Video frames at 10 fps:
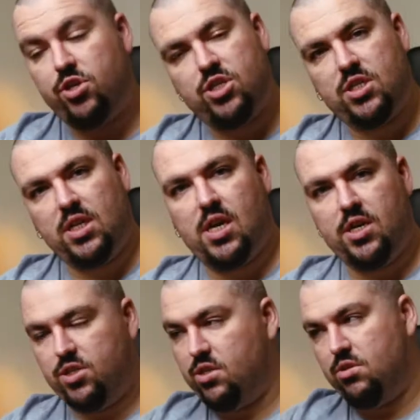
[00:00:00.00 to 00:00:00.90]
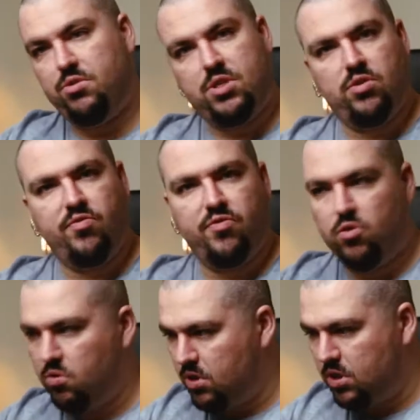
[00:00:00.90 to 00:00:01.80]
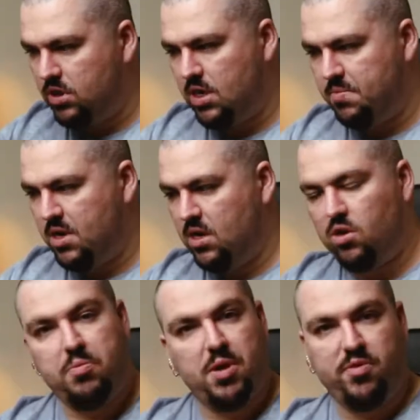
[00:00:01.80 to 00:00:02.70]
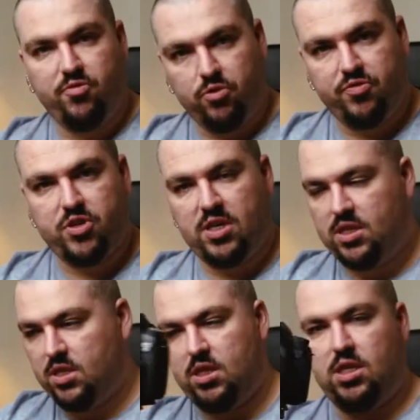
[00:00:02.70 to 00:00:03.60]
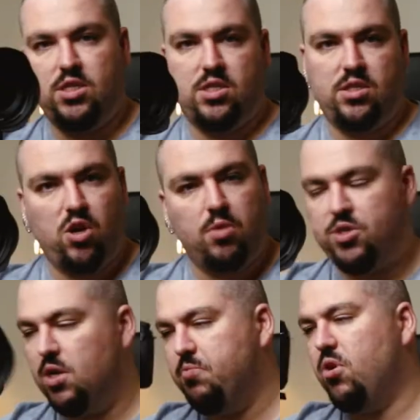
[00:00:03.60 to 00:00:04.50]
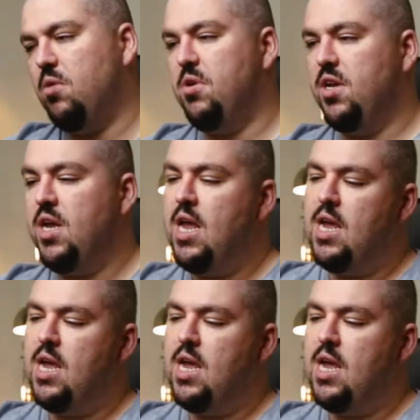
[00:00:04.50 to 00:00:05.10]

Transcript: just in case, you know, you tilt forward a little bit before you've tightened these knobs up properly